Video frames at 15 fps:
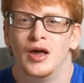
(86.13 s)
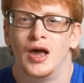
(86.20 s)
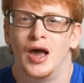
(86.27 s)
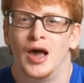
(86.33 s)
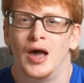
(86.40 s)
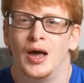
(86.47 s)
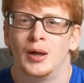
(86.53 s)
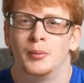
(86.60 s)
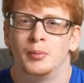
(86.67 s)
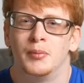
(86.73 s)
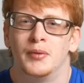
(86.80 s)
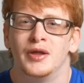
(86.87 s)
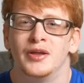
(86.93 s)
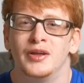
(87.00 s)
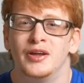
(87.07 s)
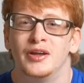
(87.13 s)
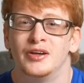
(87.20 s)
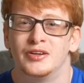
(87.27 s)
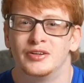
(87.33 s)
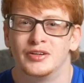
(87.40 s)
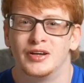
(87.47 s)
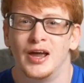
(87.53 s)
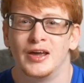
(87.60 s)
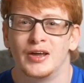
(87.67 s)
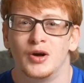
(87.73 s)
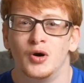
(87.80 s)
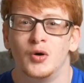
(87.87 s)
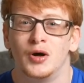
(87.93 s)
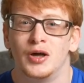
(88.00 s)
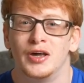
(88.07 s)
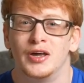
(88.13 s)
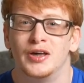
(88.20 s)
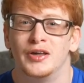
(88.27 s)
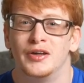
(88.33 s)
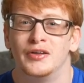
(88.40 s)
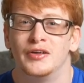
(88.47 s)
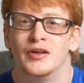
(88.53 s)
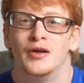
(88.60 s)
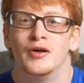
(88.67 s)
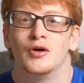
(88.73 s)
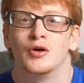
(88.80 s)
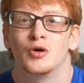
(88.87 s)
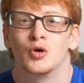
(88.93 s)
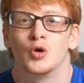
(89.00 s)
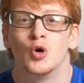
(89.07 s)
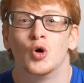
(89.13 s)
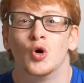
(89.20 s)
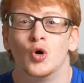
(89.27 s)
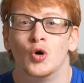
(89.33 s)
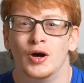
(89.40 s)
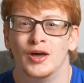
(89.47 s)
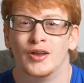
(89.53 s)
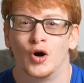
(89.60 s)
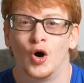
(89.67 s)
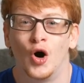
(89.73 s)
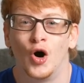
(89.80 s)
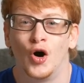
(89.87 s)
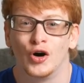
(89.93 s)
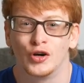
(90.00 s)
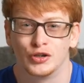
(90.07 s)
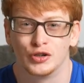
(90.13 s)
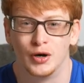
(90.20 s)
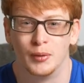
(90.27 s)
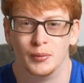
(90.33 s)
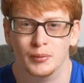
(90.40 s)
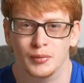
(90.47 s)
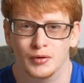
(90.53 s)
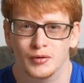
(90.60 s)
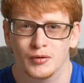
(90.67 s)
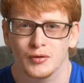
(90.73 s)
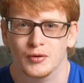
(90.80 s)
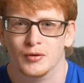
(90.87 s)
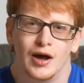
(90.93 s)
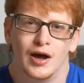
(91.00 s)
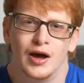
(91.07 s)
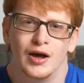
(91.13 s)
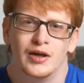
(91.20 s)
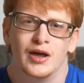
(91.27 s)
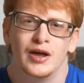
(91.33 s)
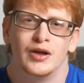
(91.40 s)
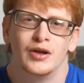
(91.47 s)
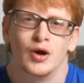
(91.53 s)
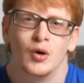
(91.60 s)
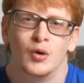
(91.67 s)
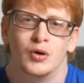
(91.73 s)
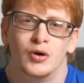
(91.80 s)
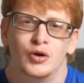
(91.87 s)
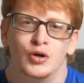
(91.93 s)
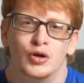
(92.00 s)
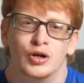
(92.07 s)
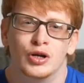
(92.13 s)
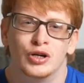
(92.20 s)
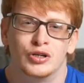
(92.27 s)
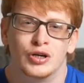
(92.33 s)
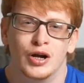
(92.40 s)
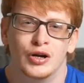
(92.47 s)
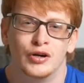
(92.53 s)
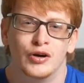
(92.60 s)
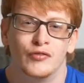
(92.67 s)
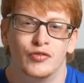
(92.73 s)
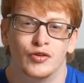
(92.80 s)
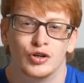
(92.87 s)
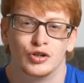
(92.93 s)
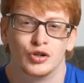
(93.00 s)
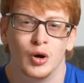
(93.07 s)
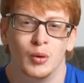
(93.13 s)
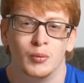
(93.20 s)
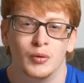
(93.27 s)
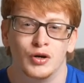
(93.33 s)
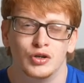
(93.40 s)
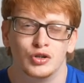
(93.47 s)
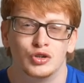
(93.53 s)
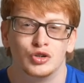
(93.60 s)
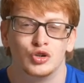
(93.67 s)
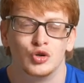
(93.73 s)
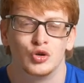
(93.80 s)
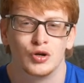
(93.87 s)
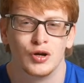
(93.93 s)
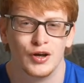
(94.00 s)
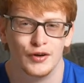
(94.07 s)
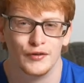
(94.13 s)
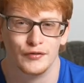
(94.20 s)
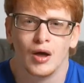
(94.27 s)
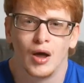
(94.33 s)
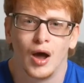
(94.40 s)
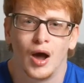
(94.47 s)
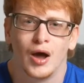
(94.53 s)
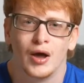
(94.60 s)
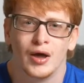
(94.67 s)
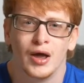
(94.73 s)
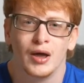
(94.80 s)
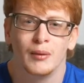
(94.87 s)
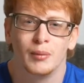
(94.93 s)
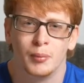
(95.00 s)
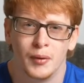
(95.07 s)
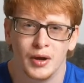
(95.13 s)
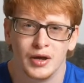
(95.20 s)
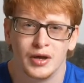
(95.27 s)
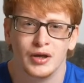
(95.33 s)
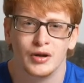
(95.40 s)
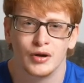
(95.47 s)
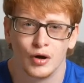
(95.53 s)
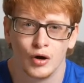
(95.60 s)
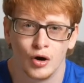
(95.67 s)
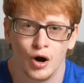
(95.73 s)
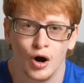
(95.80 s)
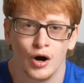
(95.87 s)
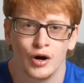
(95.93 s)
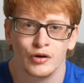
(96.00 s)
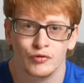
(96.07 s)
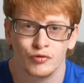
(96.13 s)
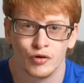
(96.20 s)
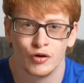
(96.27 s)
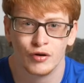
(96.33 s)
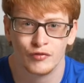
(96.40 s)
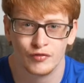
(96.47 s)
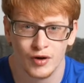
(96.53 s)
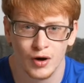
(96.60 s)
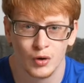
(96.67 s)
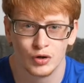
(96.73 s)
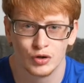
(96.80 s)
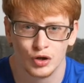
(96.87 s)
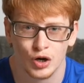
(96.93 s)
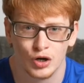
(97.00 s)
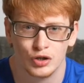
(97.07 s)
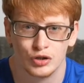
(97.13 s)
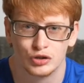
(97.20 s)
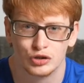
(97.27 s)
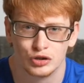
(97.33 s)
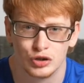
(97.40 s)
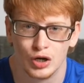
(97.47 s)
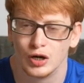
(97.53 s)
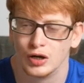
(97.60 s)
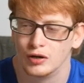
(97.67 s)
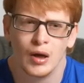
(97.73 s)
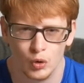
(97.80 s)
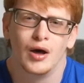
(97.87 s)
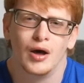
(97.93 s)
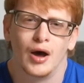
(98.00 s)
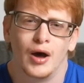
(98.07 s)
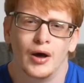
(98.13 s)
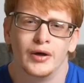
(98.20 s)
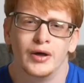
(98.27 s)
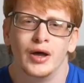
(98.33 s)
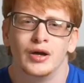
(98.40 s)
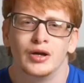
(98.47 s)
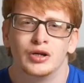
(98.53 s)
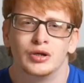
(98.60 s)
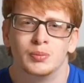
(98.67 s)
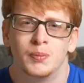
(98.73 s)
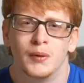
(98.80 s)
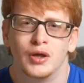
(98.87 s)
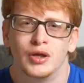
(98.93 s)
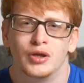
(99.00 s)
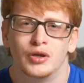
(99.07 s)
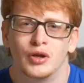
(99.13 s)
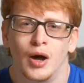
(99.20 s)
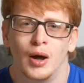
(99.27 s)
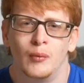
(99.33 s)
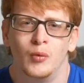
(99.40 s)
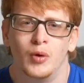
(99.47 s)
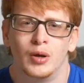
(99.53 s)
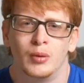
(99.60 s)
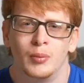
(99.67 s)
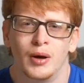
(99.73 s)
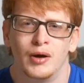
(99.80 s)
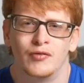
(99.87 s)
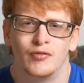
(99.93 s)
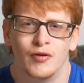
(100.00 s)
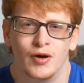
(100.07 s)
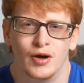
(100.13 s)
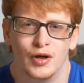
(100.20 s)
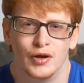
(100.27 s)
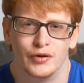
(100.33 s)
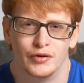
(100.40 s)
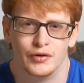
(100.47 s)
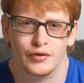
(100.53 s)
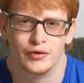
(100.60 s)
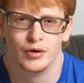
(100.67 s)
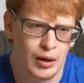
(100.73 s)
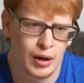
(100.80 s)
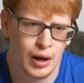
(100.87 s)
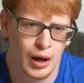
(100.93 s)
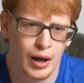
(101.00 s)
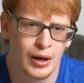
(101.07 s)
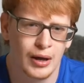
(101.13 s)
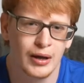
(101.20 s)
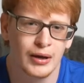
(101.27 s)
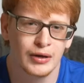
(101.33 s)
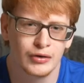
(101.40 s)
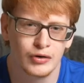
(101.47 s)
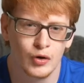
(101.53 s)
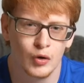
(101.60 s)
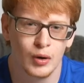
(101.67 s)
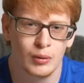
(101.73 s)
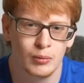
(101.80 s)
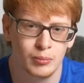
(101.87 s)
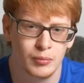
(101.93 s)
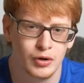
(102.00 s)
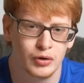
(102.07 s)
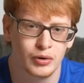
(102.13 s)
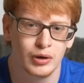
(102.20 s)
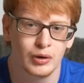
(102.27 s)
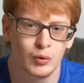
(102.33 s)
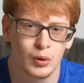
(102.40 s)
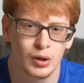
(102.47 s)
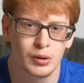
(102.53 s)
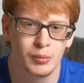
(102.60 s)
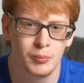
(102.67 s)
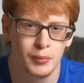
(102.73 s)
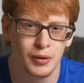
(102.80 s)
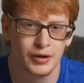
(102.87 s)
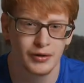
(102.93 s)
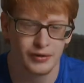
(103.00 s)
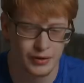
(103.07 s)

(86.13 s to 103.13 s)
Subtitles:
and Mrs. Stanko is cool and awesome. I like going to the center for So Much to Give. I like making the heart for Valentine's Day. I like spending time with my friends. I like doing music with Miss